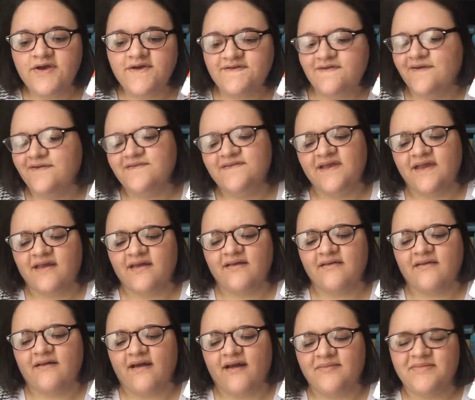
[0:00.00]
So I was like,
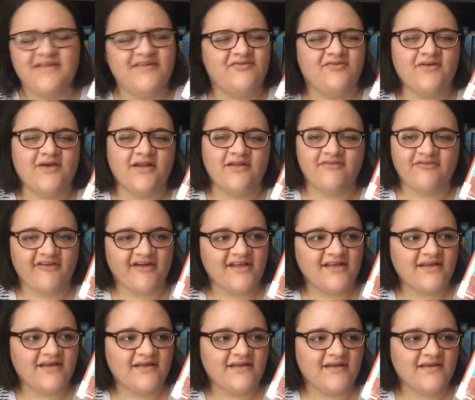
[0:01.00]
I'm never gonna
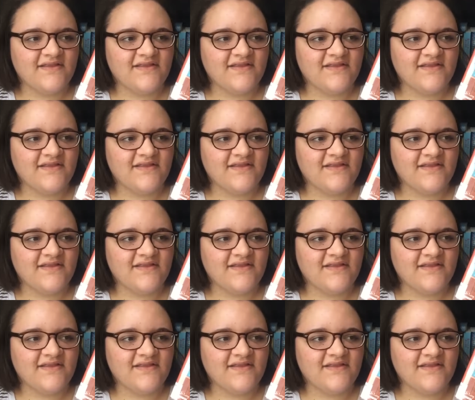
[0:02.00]
find it.